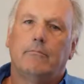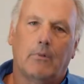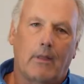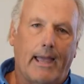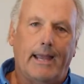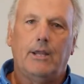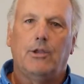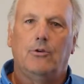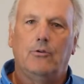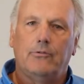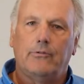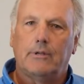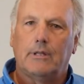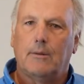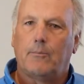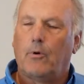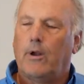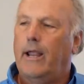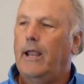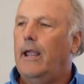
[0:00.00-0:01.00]
like using
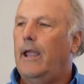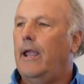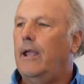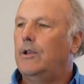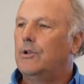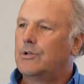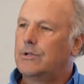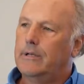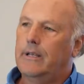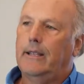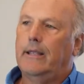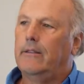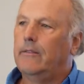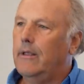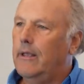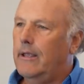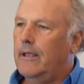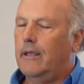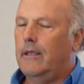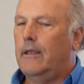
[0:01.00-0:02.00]
the brain gauge,
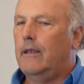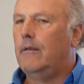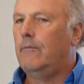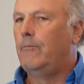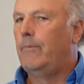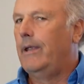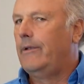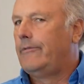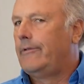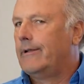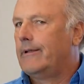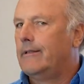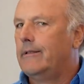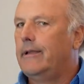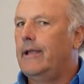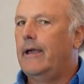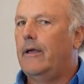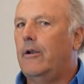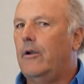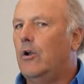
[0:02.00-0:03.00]
and
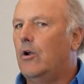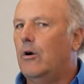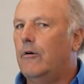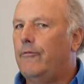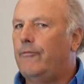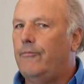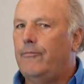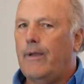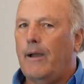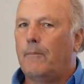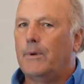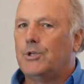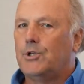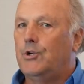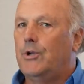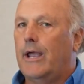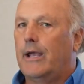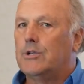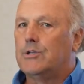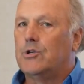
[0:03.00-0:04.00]
basically, I don't know how much
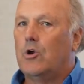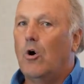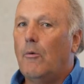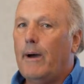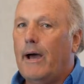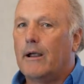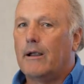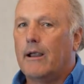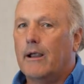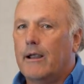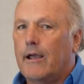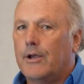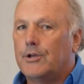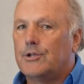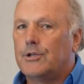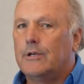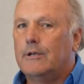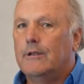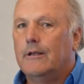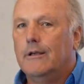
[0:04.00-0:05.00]
you guys know about
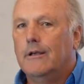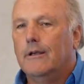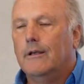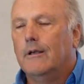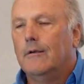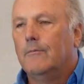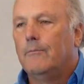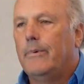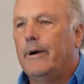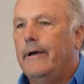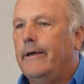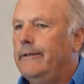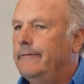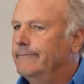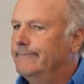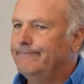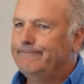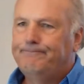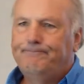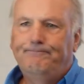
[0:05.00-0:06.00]
concussion,
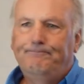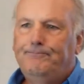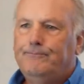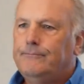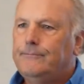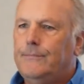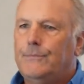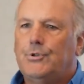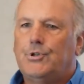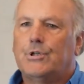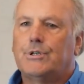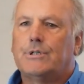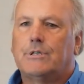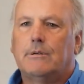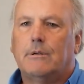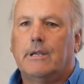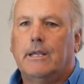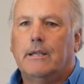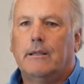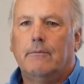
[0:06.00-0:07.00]
but just
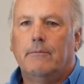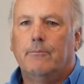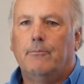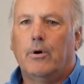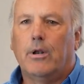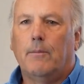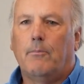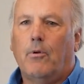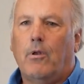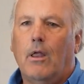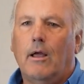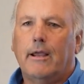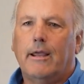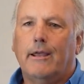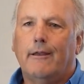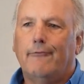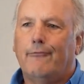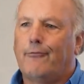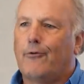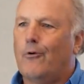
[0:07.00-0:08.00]
to put a plug
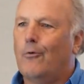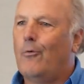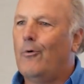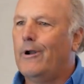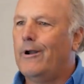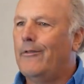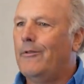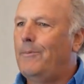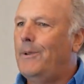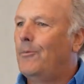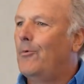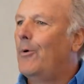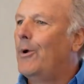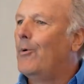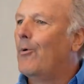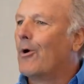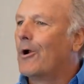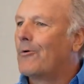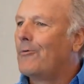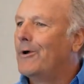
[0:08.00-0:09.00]
in for one of the people we
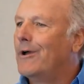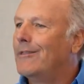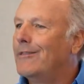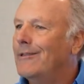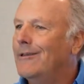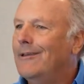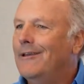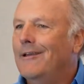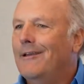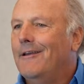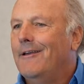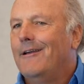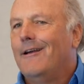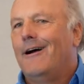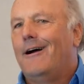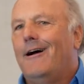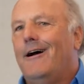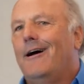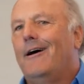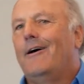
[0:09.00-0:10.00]
work with,
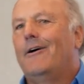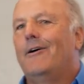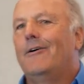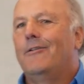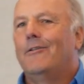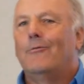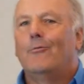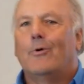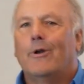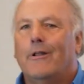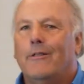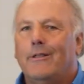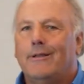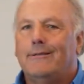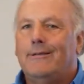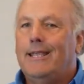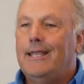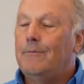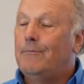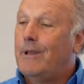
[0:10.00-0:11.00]
one of the
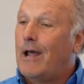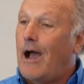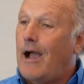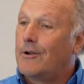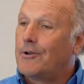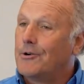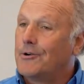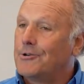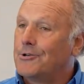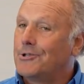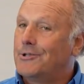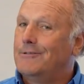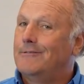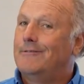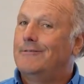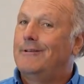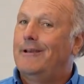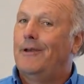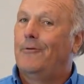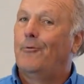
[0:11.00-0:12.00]
team doctors
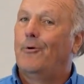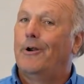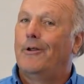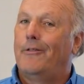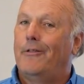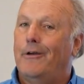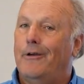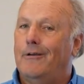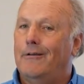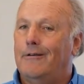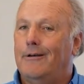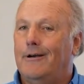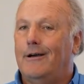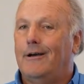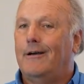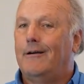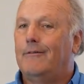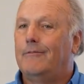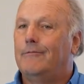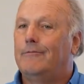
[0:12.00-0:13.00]
at one of
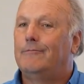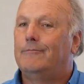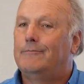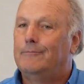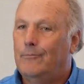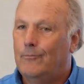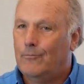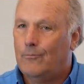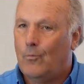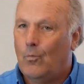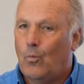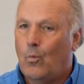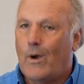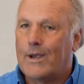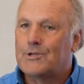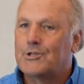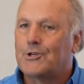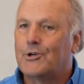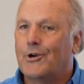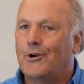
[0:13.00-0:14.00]
the
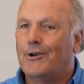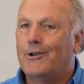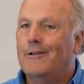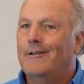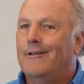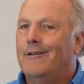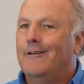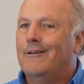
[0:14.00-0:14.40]
Western